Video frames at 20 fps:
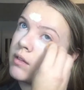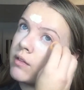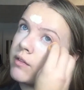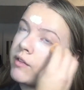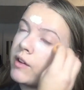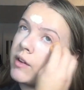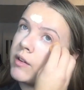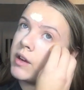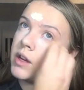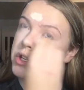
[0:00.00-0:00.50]

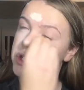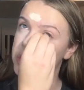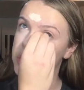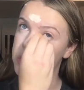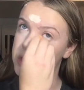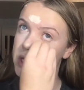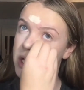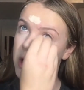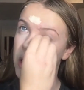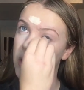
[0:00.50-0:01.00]

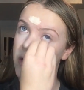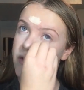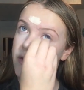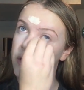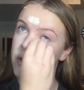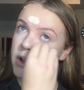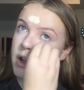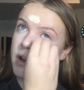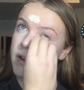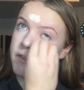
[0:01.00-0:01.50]
foundations that are
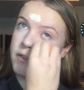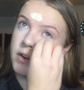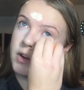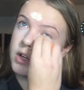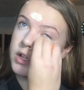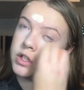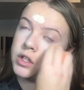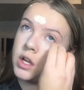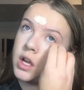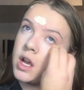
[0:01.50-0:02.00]
full
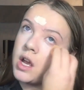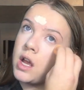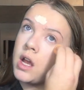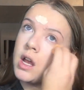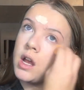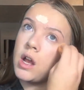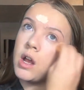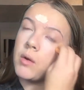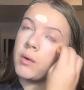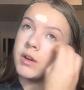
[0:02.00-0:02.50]
coverage.
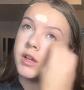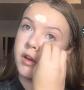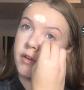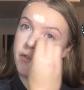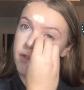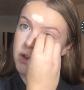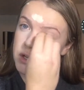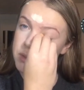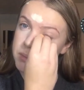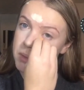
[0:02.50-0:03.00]
When you
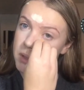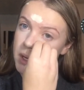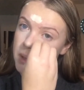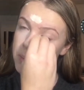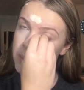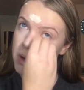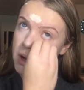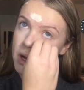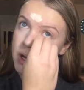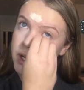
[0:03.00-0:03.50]
first put
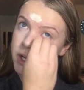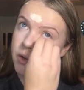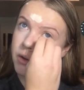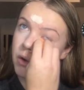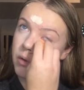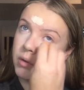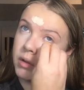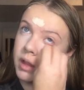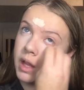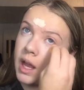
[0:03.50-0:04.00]
them on, you
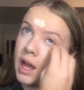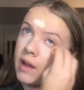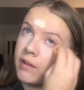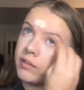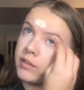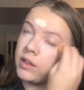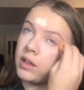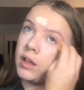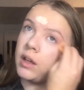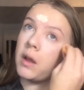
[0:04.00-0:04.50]
don't really
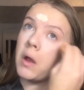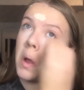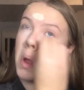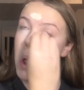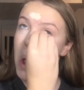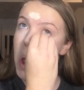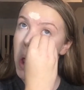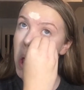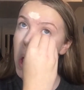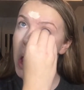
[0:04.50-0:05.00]
have to
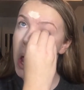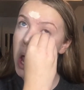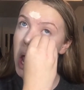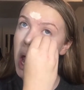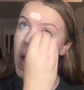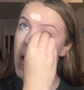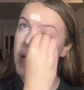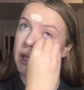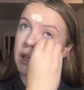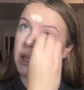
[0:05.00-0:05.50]

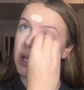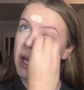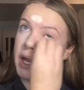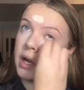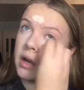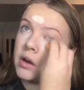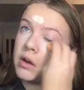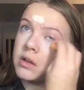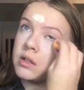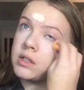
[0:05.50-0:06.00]
add
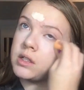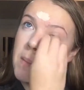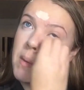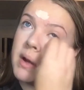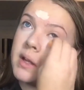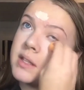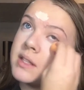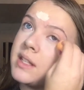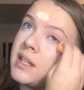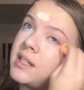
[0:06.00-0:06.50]
layers. But
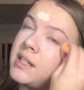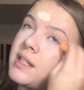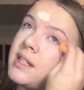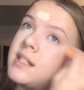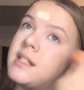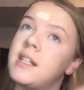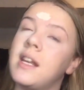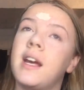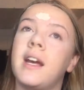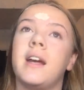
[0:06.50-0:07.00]
it says
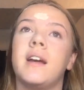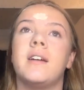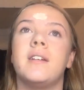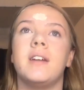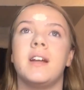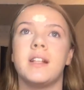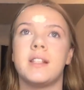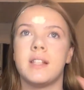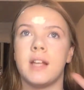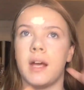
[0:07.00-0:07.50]
it's like
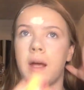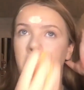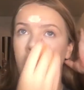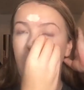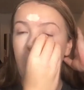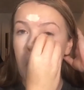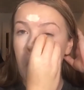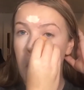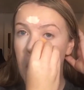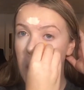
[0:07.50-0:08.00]

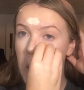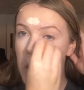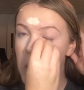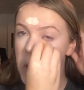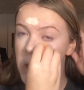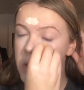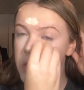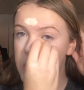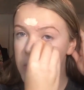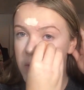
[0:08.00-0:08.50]

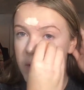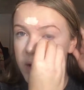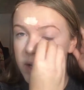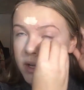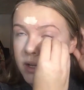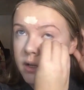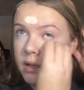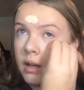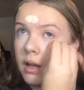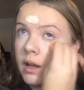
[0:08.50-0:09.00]
you
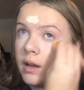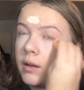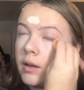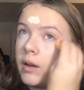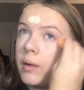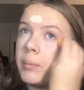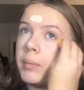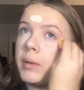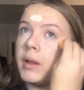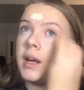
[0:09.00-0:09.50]
can
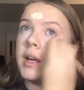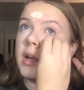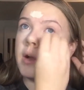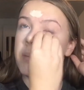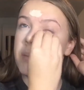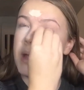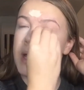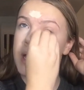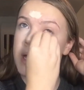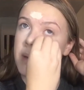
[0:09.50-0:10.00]
apply your
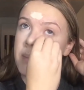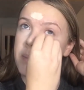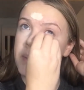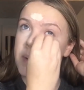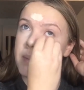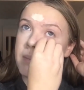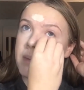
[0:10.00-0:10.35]
makeup in